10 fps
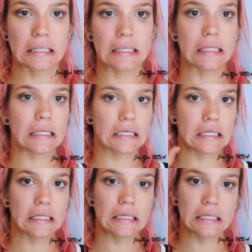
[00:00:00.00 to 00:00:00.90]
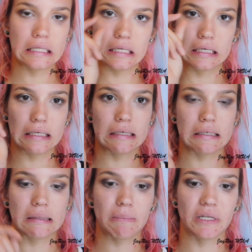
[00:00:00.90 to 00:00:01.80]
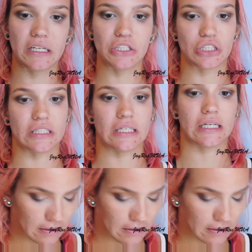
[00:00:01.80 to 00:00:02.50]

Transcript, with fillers: a little bit interesting.